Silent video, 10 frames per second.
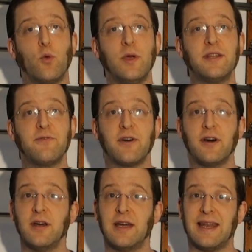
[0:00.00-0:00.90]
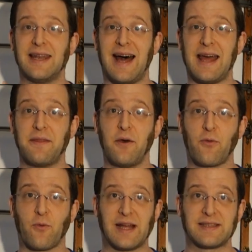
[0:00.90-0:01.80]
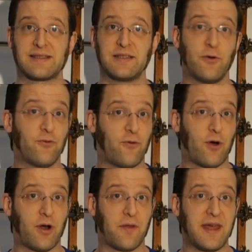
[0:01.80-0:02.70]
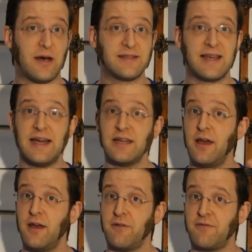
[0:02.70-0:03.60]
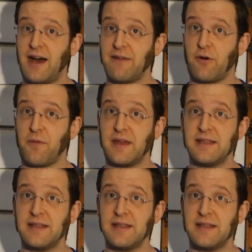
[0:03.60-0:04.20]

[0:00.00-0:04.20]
we differ 9 thrusts. 4 on the outside, 5 on the